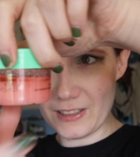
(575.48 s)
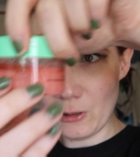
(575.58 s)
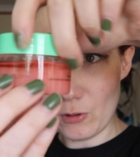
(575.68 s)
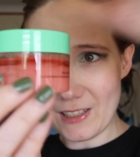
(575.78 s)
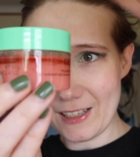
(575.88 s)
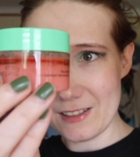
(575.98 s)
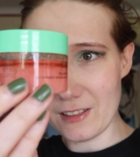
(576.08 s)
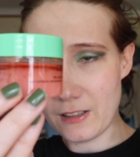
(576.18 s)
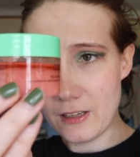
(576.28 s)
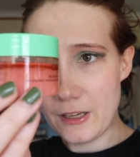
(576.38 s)
it looks like it's
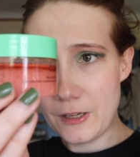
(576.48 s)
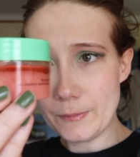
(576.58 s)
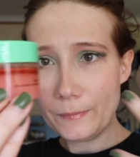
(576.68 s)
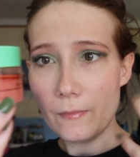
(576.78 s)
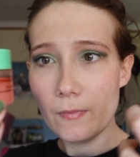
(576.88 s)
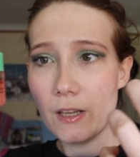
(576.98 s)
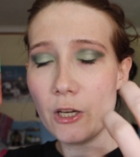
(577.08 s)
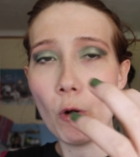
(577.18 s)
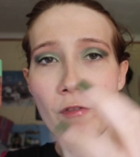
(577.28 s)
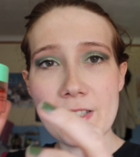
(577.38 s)
not.
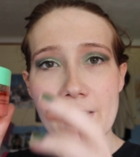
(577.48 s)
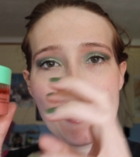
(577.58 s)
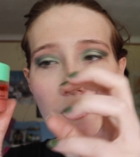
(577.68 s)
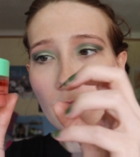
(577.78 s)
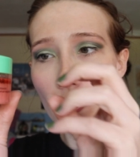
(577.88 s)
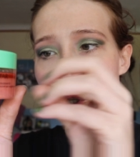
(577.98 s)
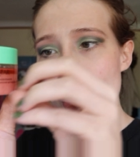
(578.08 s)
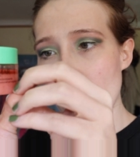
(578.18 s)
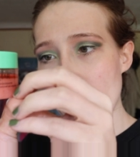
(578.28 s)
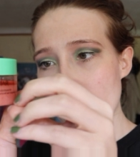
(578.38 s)
You know, obviously there's
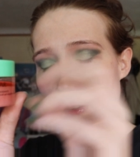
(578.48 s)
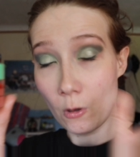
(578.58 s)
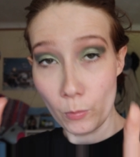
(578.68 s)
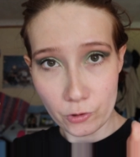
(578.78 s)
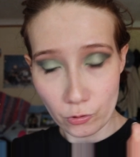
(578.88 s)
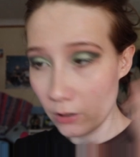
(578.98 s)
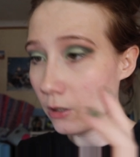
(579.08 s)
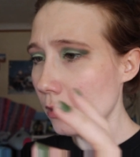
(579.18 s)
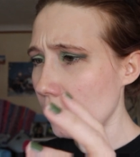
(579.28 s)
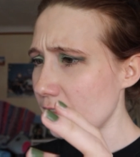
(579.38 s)
sugar in. I hope it's
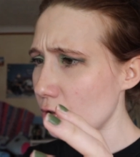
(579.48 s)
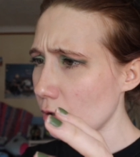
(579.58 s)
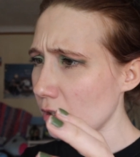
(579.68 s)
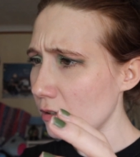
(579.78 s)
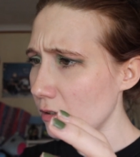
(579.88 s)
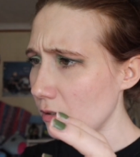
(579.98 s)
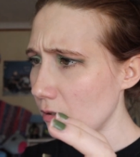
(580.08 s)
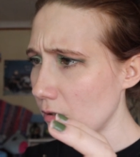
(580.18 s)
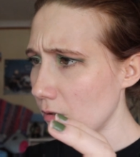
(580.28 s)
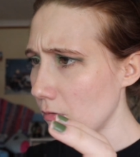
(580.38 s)
sugar. Is it sugar?
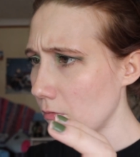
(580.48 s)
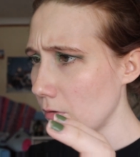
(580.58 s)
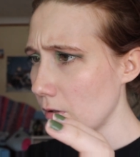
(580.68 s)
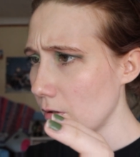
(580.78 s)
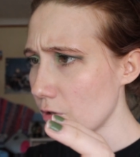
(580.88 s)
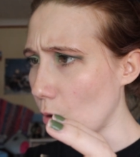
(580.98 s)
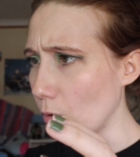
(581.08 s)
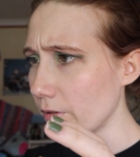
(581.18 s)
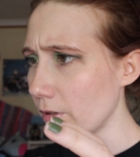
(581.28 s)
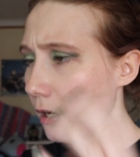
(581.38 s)

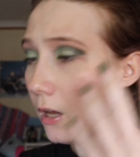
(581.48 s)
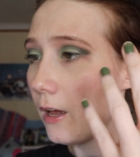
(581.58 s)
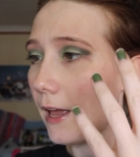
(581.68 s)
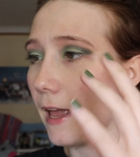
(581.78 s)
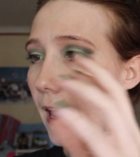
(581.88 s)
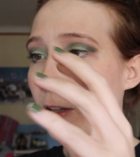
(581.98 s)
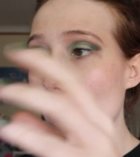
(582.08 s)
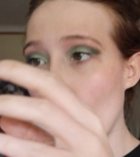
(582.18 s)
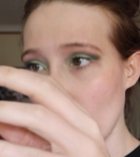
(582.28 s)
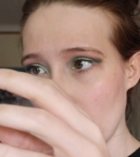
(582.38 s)
Salt. And
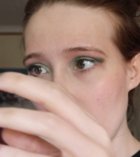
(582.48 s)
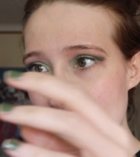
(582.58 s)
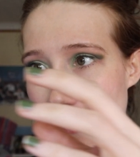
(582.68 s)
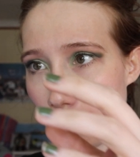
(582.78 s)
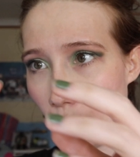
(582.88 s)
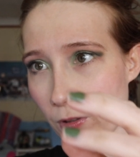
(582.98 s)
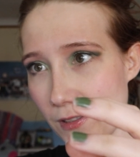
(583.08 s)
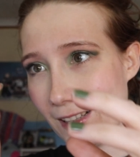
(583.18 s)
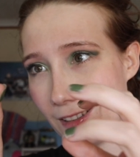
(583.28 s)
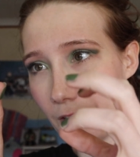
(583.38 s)
oil, essential
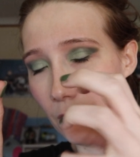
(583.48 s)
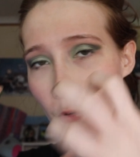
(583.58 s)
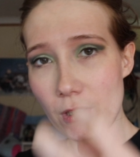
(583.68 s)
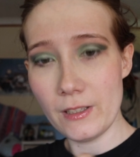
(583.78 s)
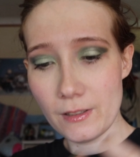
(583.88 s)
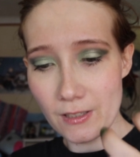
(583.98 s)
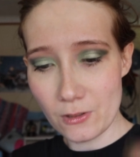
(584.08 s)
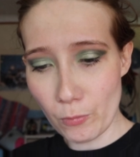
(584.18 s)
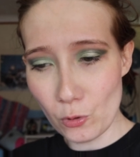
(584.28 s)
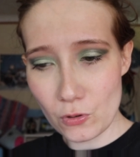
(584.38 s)
oils, and usually they're
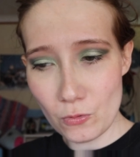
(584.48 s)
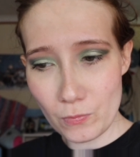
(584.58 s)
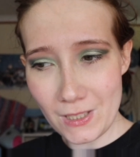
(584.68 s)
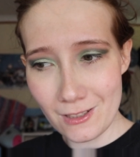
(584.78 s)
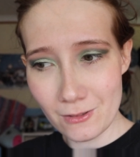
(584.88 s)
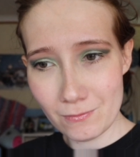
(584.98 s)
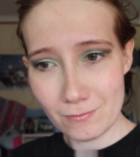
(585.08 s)
supposed to be